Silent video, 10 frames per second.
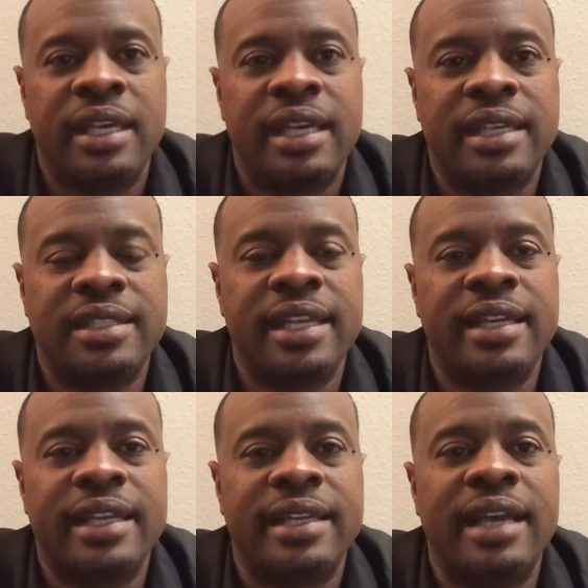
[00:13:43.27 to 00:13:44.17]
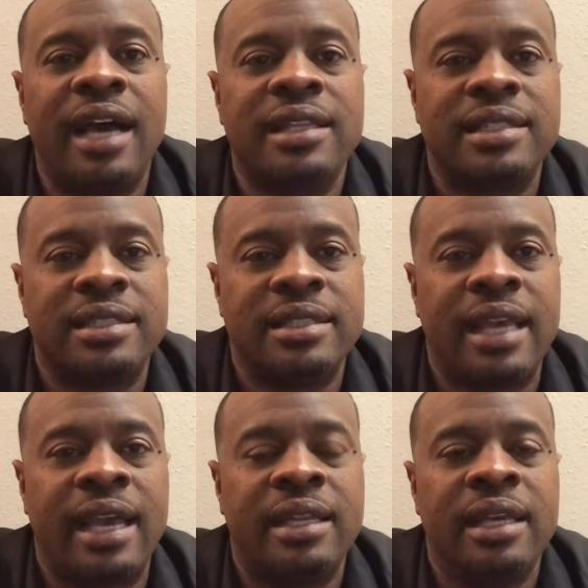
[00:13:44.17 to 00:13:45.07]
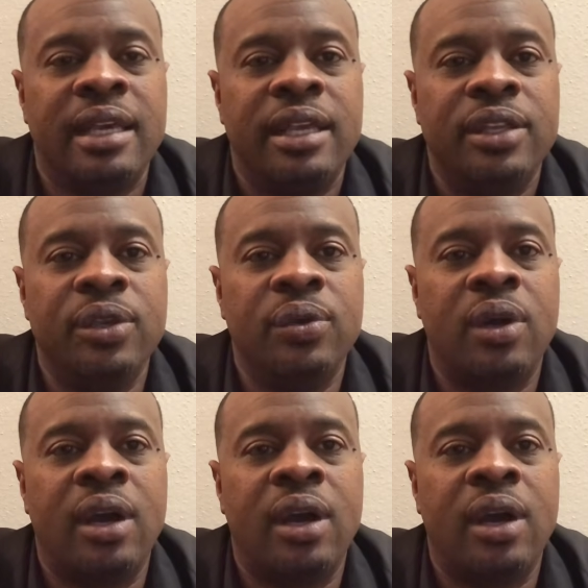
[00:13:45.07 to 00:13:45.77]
And she can acknowledge that you